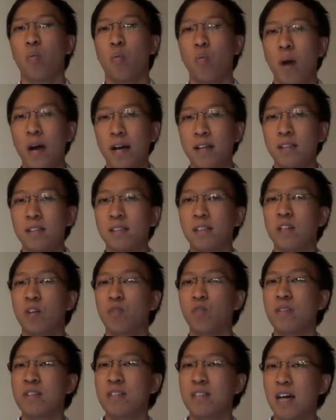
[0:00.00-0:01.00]
want
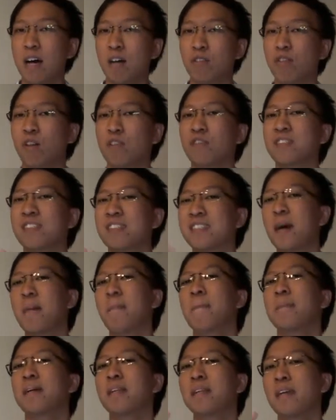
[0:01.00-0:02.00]
the result of
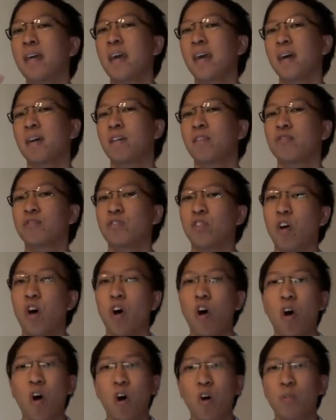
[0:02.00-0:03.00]
somebody else,
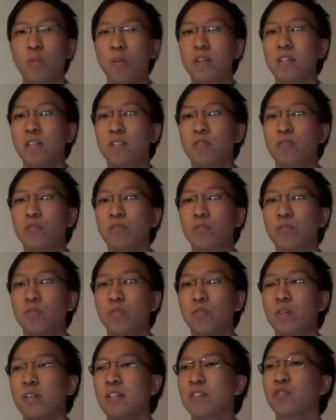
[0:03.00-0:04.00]
all we need to
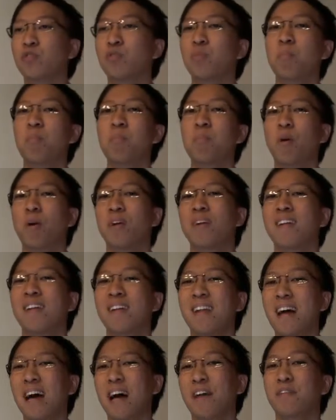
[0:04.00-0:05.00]
do is to
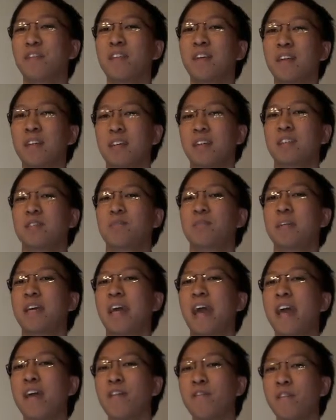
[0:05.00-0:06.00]
model after his
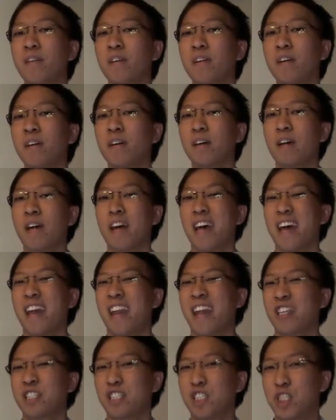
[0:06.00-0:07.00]
behavior
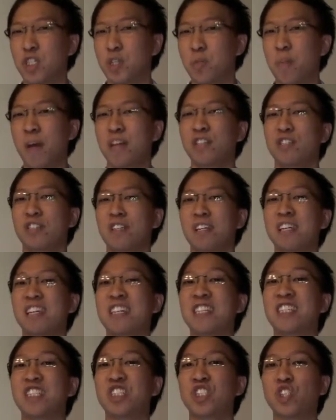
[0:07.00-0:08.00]
and especially
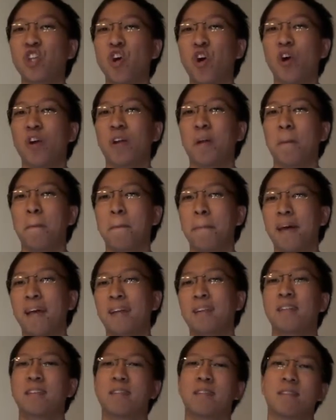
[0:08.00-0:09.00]
his thought
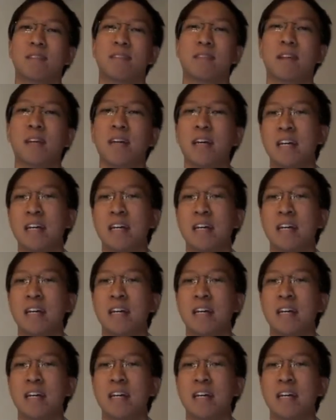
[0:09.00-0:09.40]
patterns.